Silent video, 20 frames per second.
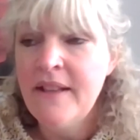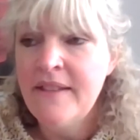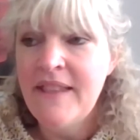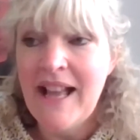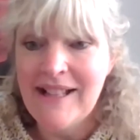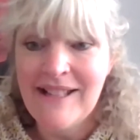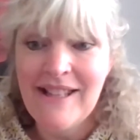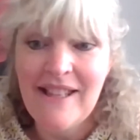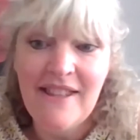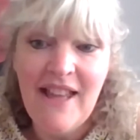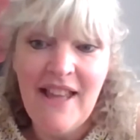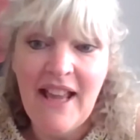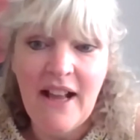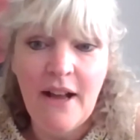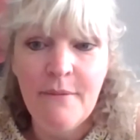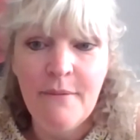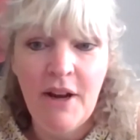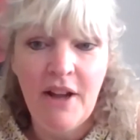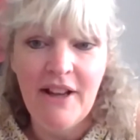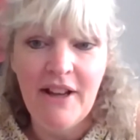that's the thing,
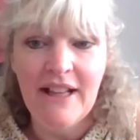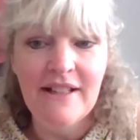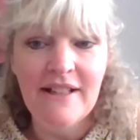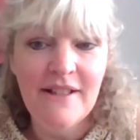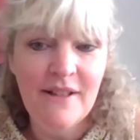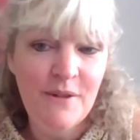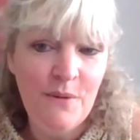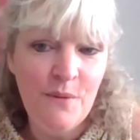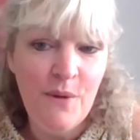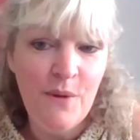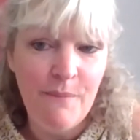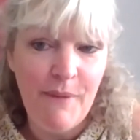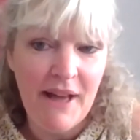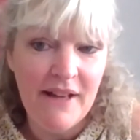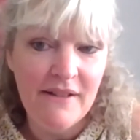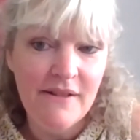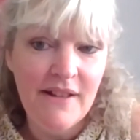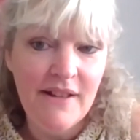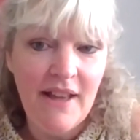I'm likely to talk about